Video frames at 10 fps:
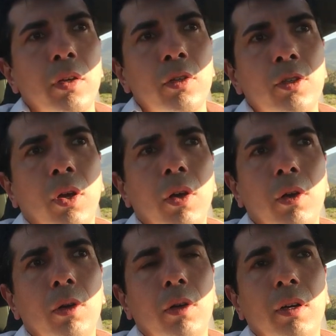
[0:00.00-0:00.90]

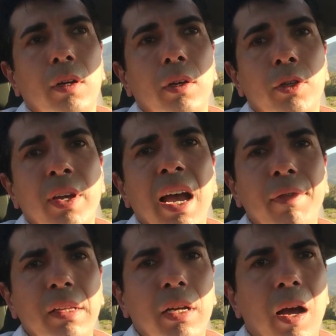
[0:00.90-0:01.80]
So you have
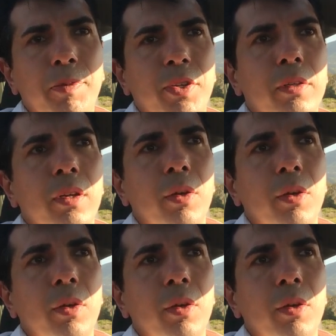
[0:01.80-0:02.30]
that option.